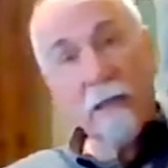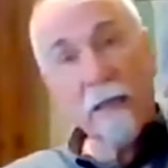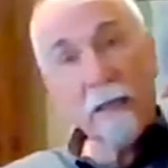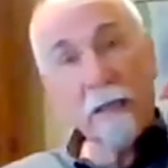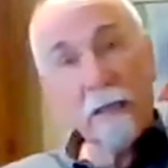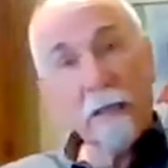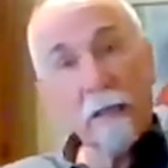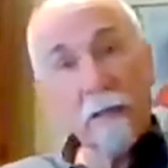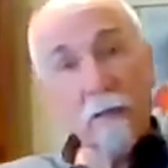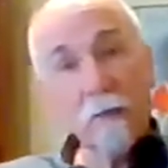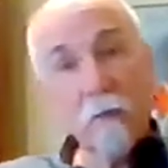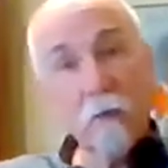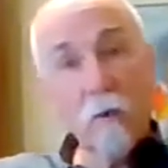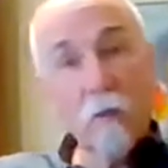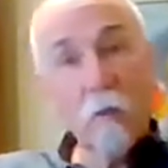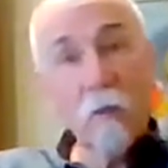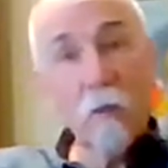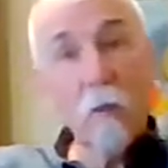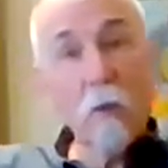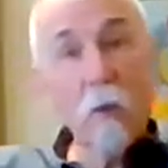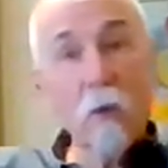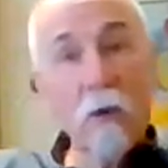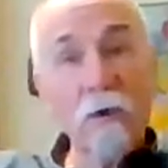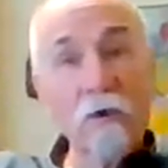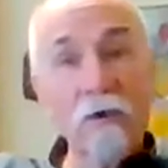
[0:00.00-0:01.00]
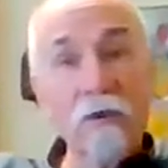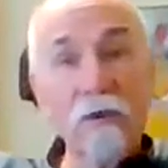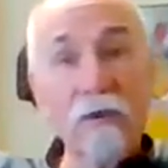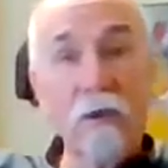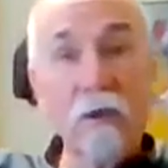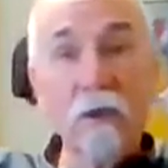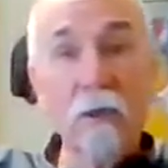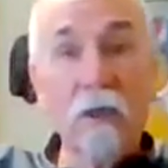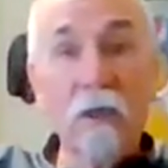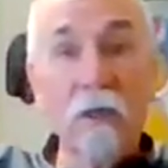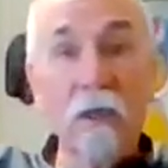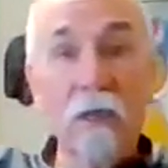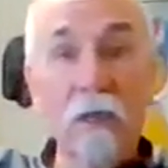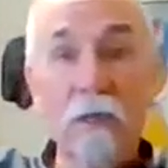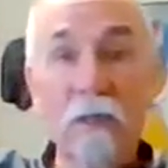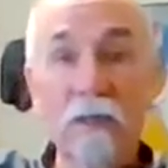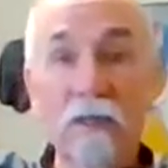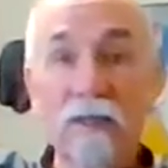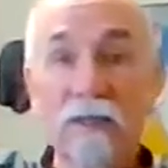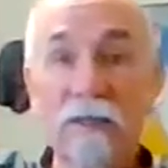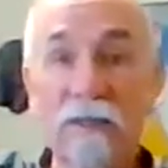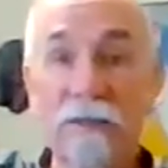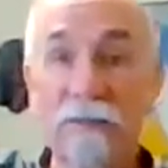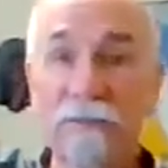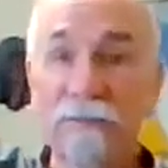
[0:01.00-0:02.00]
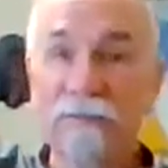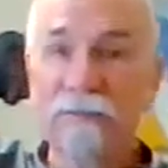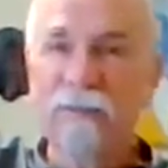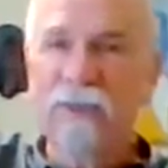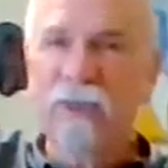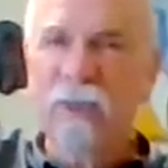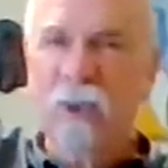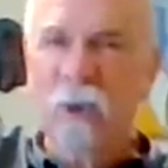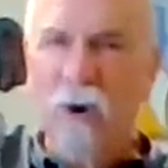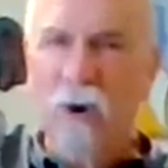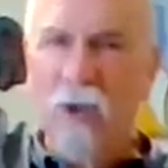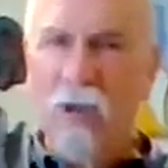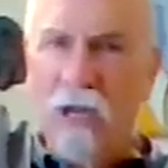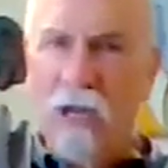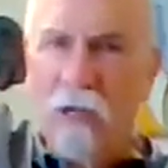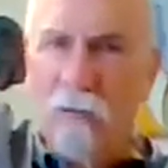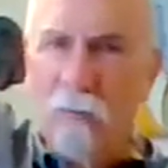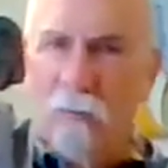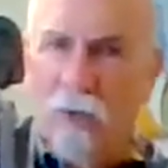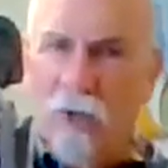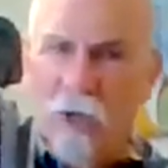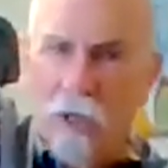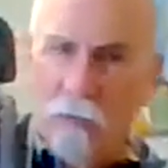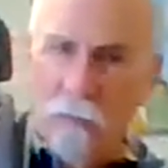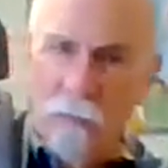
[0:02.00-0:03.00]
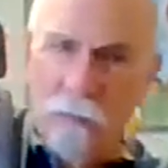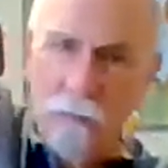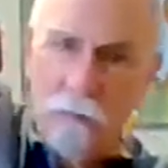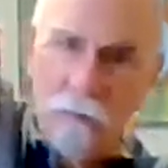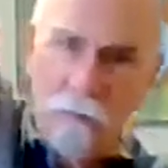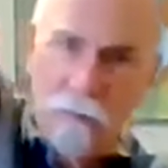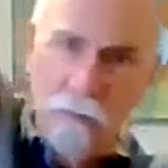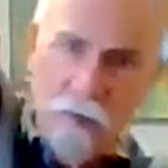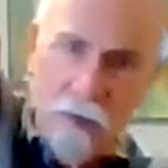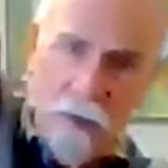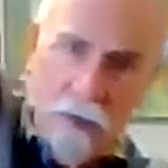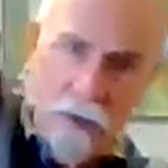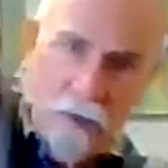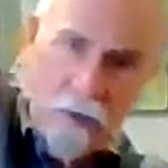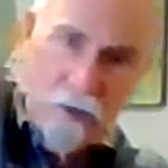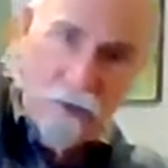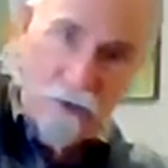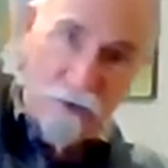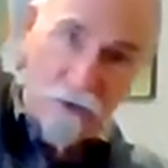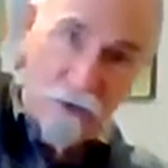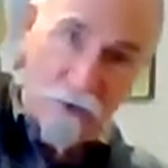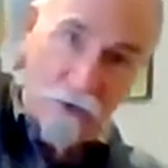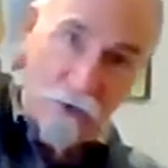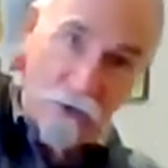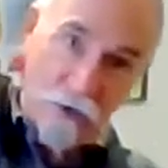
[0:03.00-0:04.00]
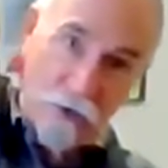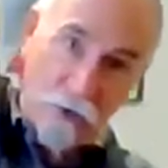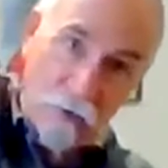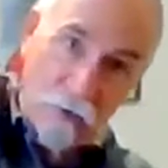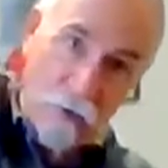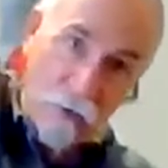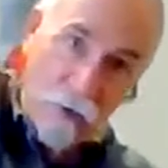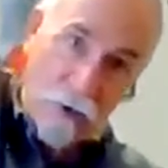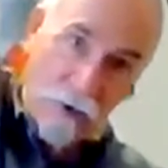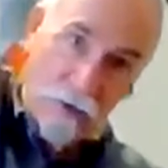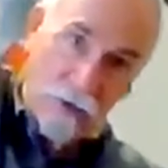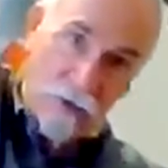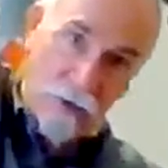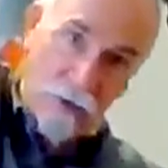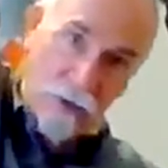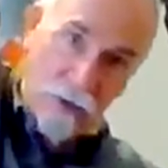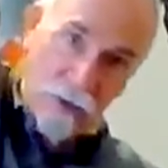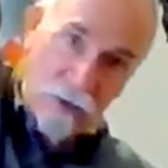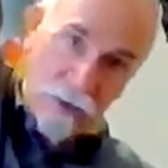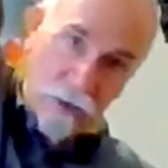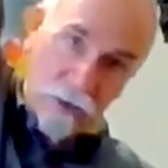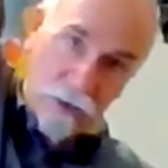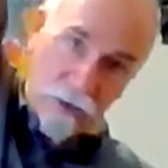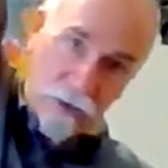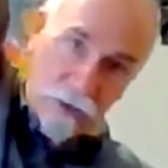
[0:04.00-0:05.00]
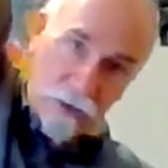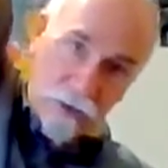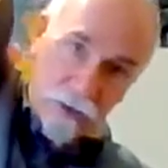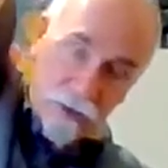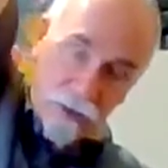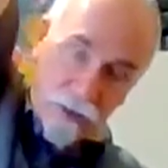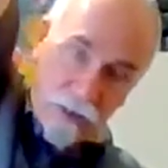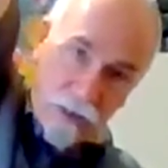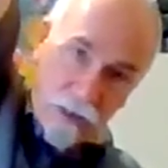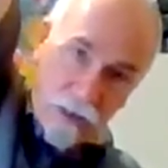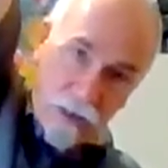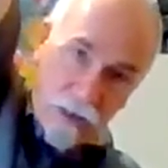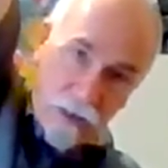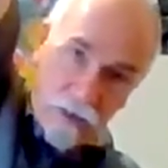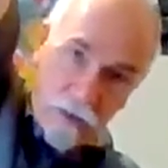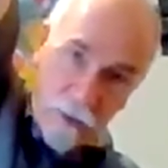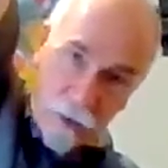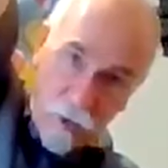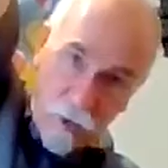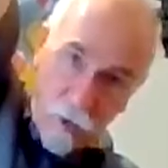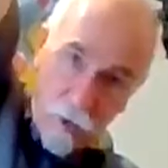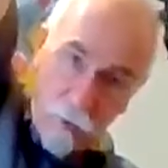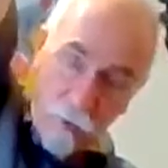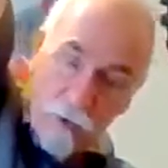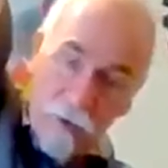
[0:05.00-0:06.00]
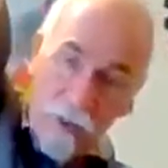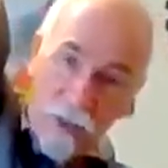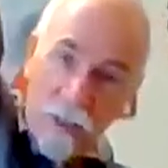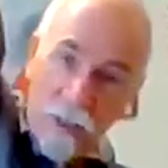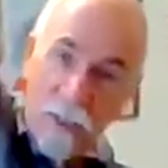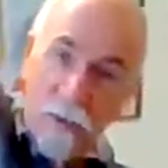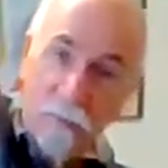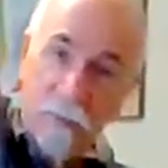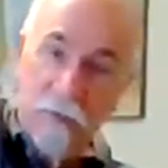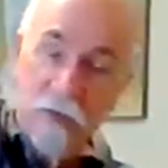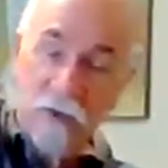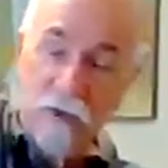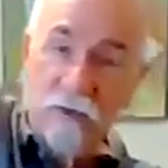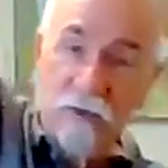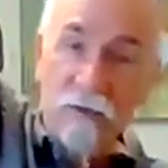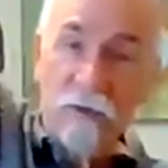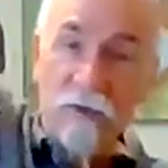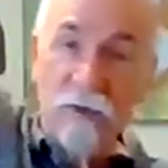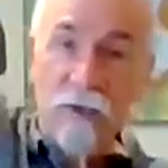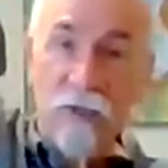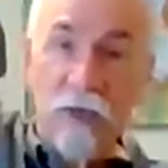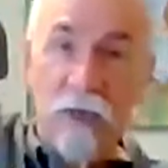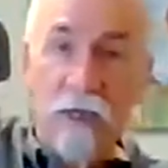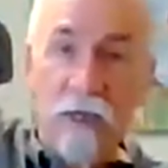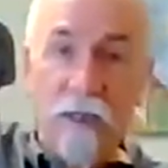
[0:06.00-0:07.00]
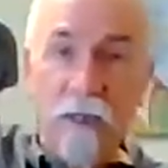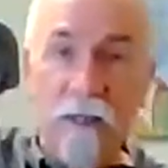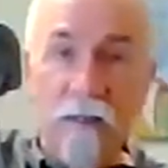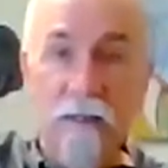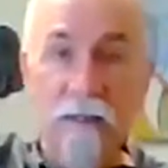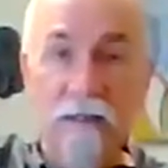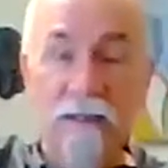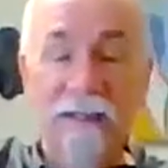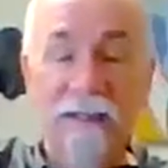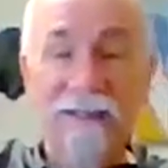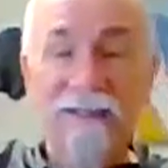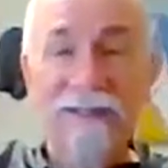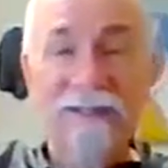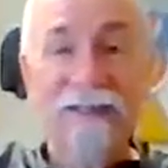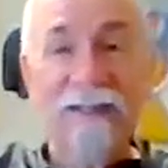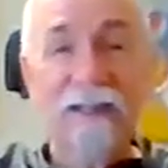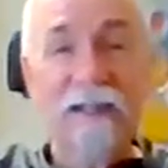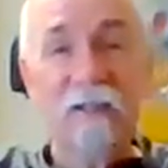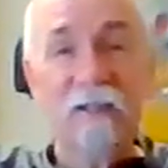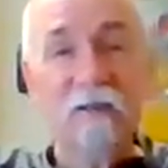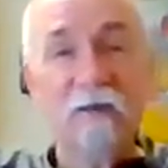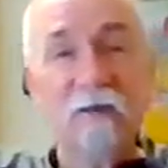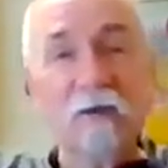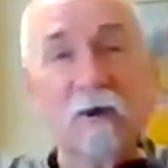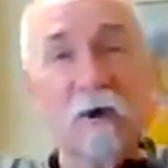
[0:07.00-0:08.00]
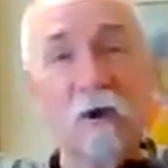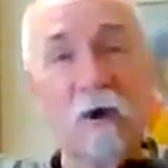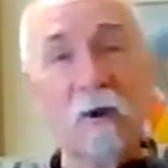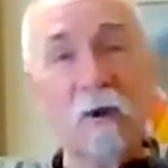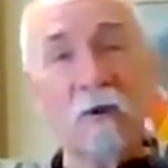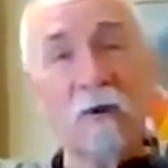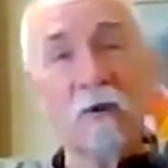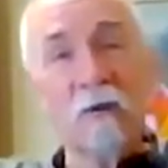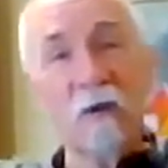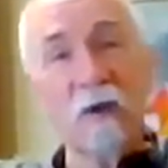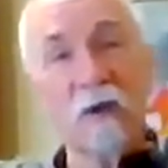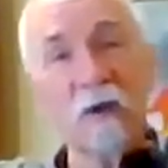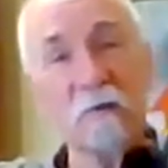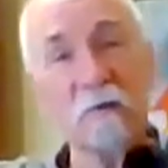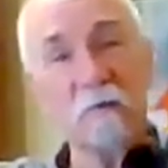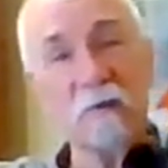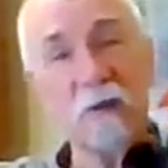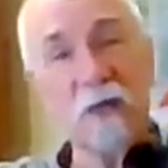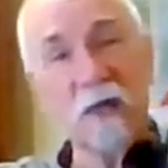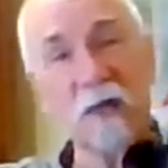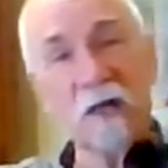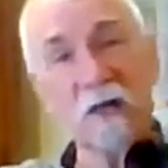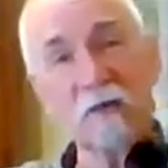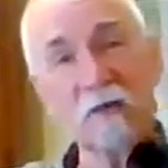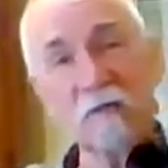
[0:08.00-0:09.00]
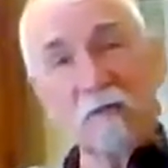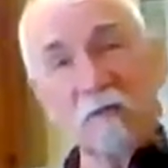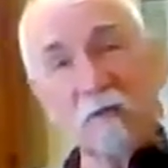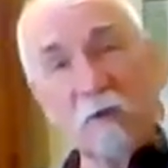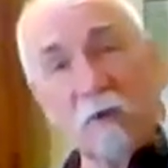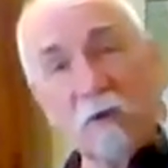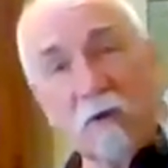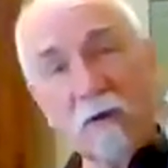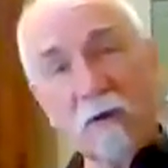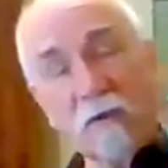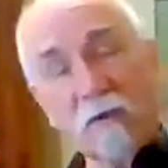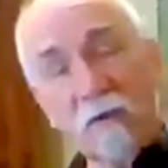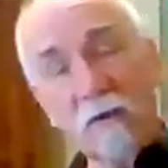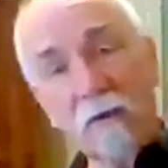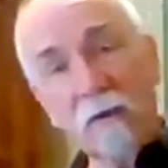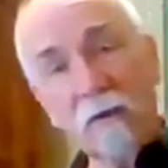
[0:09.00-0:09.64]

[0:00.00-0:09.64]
Kind of works the lungs, sort of like a pump, scrunching on this side, opening up the other side. You alternate back and forth.